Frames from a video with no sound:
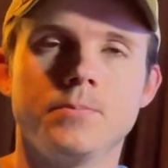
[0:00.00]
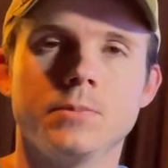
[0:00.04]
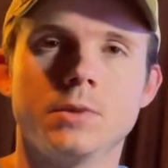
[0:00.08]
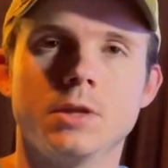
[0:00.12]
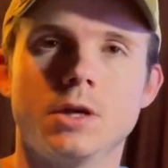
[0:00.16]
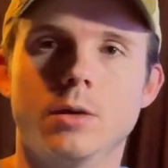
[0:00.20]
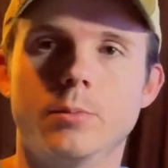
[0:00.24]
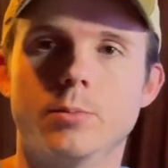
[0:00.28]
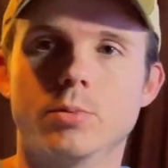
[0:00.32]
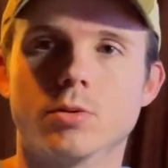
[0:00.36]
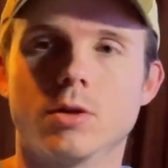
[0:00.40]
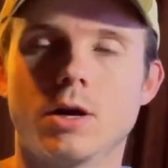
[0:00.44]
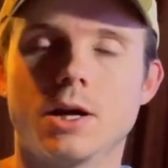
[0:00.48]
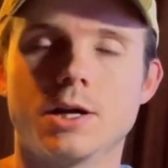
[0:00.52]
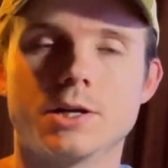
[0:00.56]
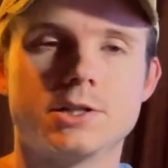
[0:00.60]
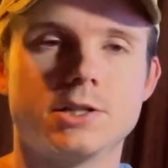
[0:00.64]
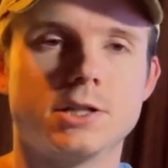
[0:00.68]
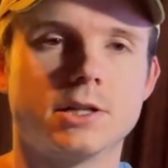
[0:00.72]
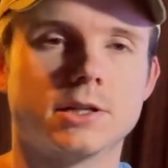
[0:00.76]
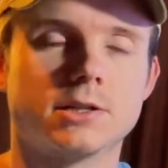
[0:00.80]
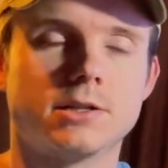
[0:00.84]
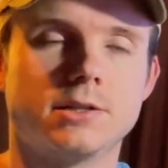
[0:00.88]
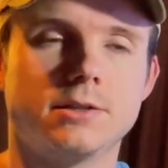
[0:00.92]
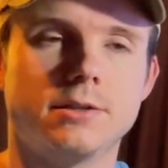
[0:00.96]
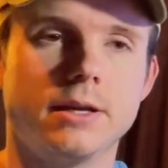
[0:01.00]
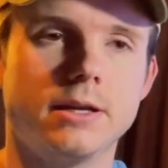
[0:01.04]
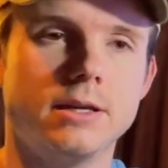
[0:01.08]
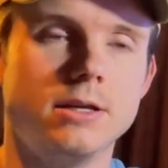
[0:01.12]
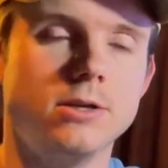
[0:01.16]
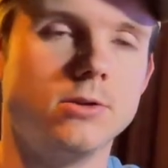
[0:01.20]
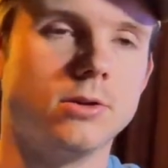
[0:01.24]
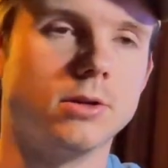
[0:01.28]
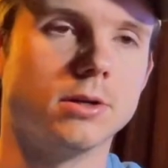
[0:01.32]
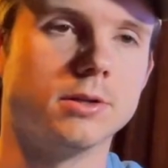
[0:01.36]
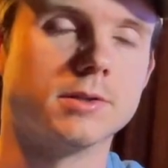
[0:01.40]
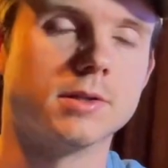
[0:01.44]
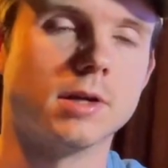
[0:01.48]
a project that you
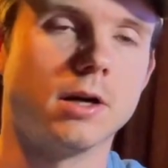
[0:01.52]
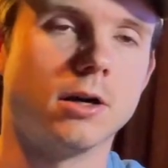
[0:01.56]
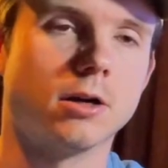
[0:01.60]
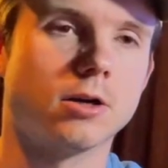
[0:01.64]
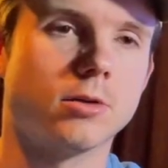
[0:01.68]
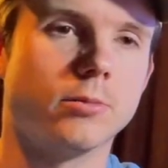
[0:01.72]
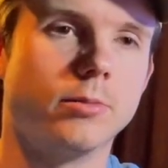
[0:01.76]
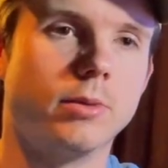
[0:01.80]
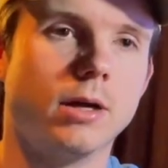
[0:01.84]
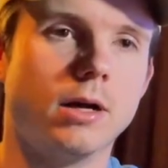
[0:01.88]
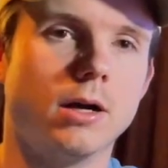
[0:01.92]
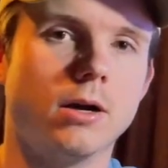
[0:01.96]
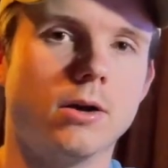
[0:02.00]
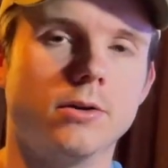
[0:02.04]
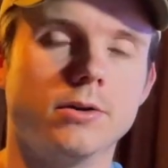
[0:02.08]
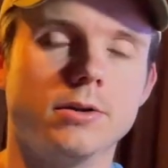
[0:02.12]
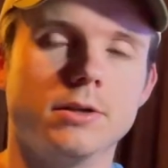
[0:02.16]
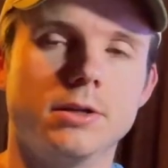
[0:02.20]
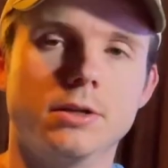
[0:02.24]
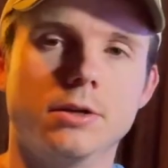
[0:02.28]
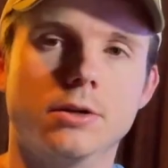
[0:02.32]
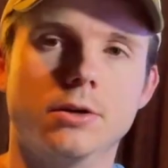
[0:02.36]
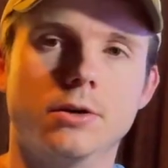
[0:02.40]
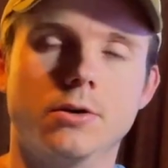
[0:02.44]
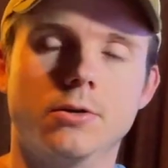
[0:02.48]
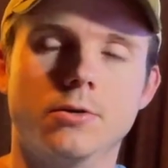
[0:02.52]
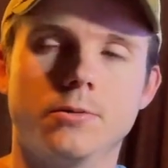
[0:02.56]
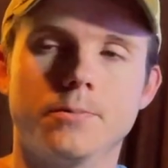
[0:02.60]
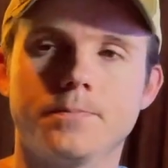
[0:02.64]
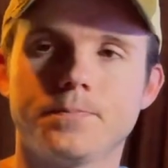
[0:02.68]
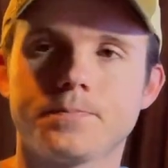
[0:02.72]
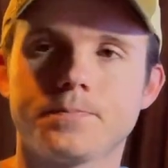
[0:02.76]
could talk about, you know,